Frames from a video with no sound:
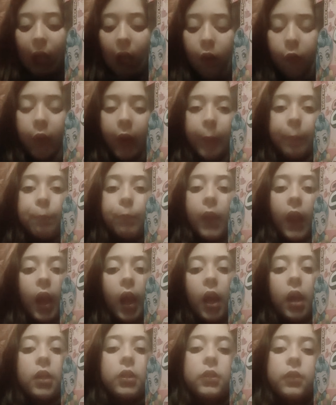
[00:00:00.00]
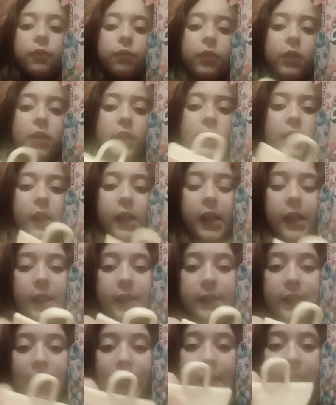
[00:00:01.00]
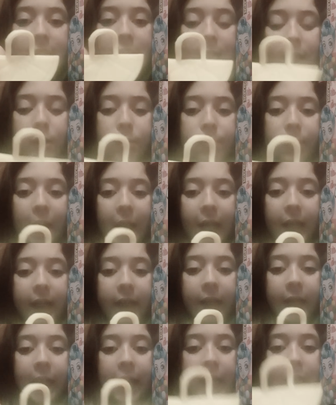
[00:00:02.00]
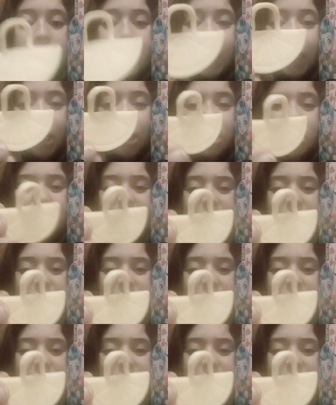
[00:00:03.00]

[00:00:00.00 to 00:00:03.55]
Okay. So first is a yellow bag. It kind of looks